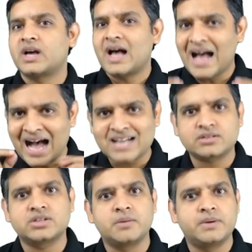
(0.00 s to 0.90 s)
at
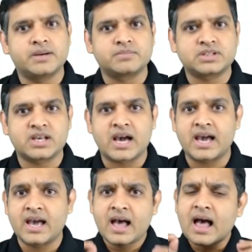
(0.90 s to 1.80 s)

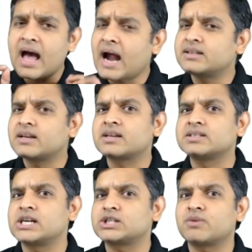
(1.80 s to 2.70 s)
DBMCI, and the
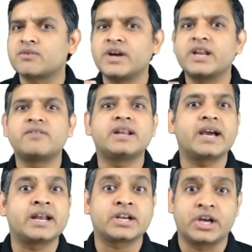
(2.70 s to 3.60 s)
results were very
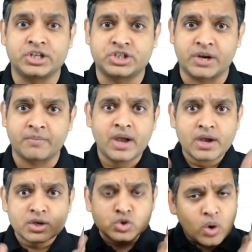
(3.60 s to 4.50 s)
encouraging.
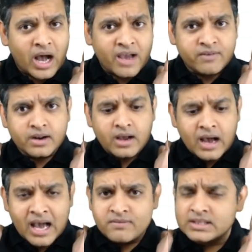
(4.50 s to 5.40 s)
So I
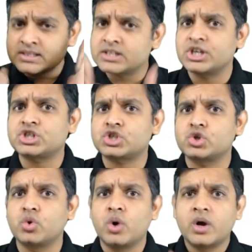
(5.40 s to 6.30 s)
will suggest
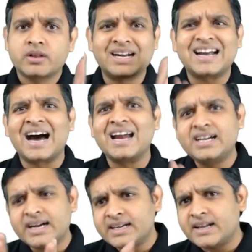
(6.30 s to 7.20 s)
you that
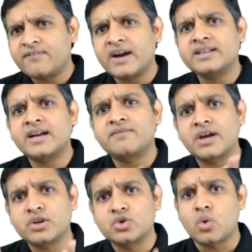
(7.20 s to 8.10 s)
identify that
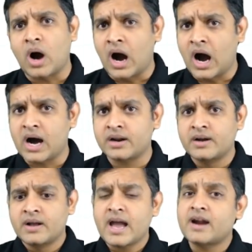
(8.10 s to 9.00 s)
where you are
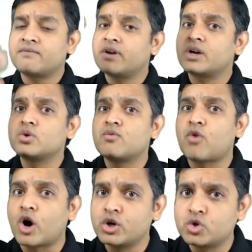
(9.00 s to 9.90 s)
and where you
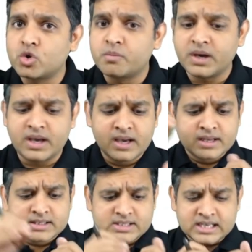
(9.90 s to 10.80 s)
want to be.
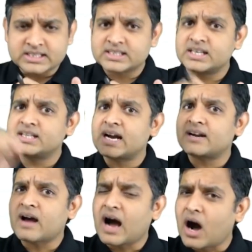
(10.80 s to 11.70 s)
Just see
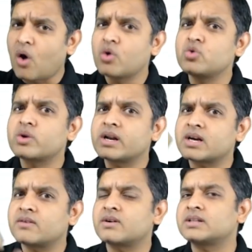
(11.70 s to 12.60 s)
that how you can
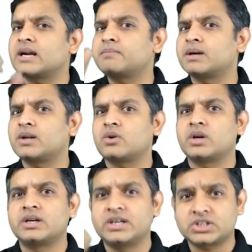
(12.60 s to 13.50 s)
cover that
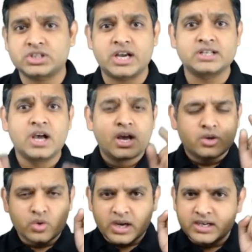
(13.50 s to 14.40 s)
particular distance.
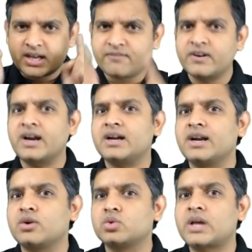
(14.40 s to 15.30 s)
You can
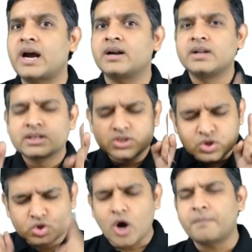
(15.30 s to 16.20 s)
definitely do that.
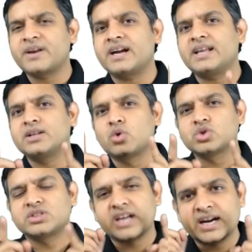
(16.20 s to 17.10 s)
Stop getting
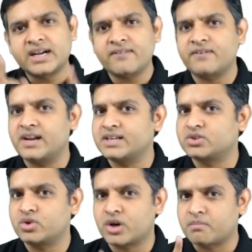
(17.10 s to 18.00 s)
those negative feelings
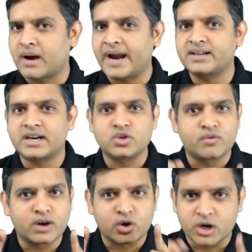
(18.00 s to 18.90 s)
in your mind that you
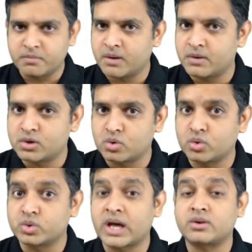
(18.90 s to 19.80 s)
will not be able
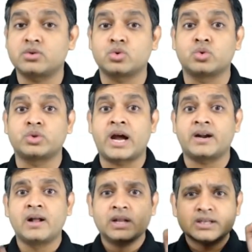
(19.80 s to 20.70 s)
to do
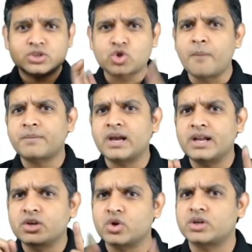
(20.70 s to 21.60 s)
that. Stop
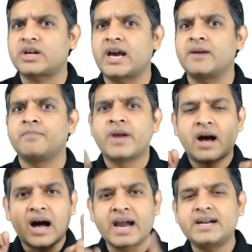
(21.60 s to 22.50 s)
killing your time.
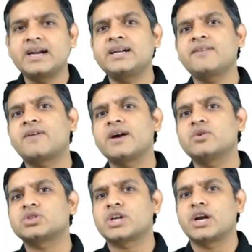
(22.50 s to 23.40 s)
Identify
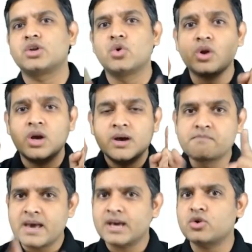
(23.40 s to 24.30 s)
your schedule.
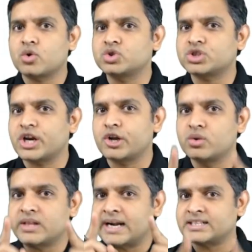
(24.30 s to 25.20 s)
Make your own
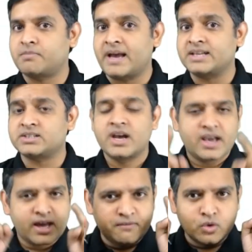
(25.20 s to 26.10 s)
schedule that is best.
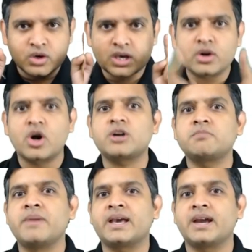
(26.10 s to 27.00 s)
If you
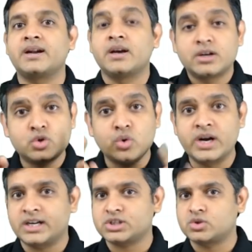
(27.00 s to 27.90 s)
cannot make it, do
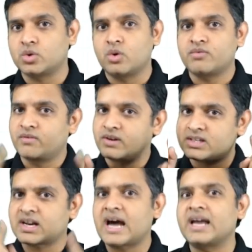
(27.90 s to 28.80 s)
let us know. We
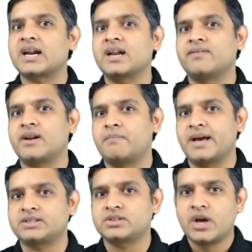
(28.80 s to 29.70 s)
will try our level
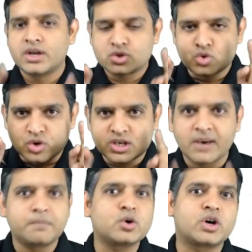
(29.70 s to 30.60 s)
best to
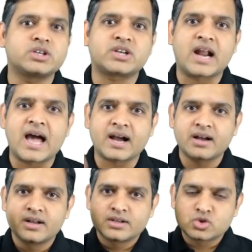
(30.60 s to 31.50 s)
keep you on
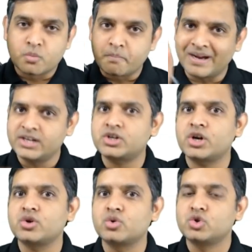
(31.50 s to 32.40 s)
track, to
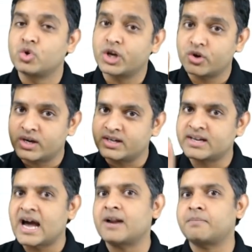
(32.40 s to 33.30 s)
mentor you during your
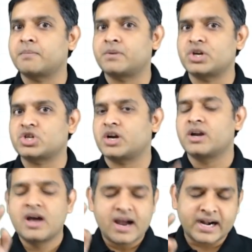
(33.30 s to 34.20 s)
entire
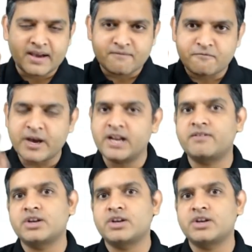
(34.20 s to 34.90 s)
preparation, and I'm very, very